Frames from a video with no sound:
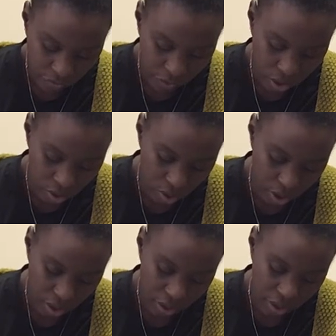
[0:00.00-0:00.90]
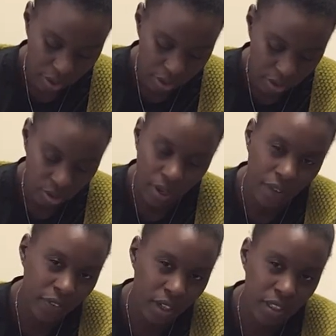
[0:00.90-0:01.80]
for you guys. I think I do have
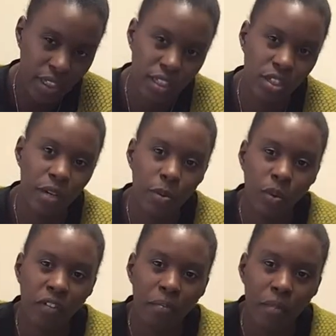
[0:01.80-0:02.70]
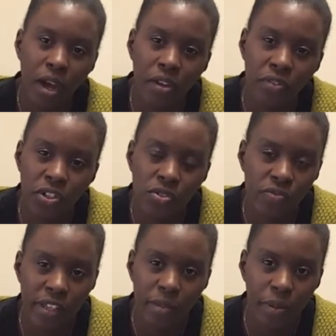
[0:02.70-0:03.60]
an idea. It's going to be one of my original
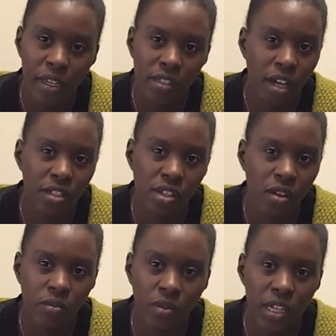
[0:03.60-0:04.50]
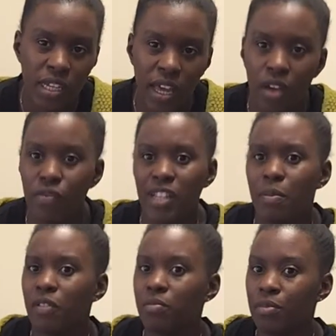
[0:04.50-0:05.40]
recipes. I don't want to get a
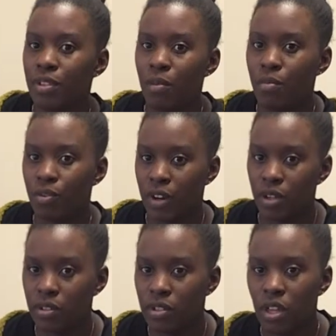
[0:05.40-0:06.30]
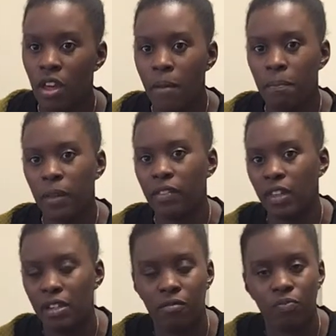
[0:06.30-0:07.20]
recipe from somewhere else and
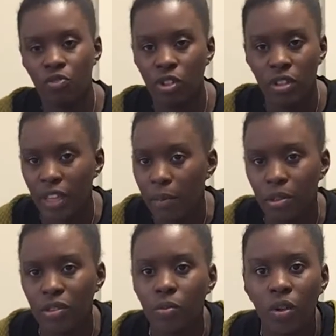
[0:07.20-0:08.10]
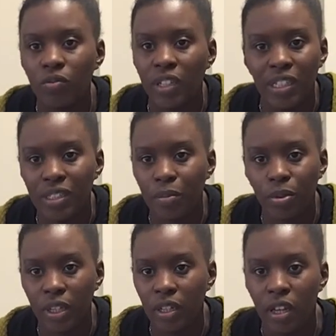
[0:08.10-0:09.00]
then show you that, because what really is the
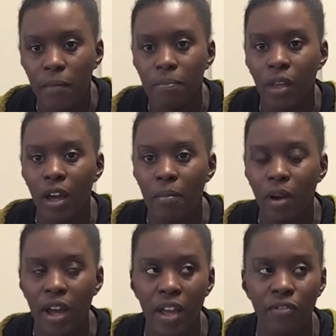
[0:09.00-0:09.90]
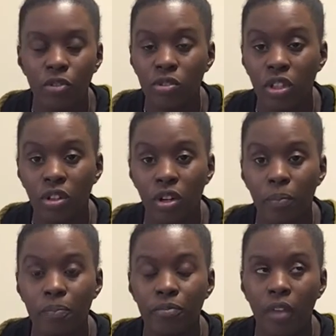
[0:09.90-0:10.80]
point? I have also got
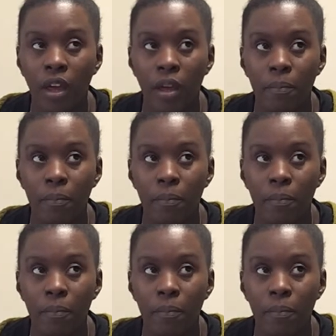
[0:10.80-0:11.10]
a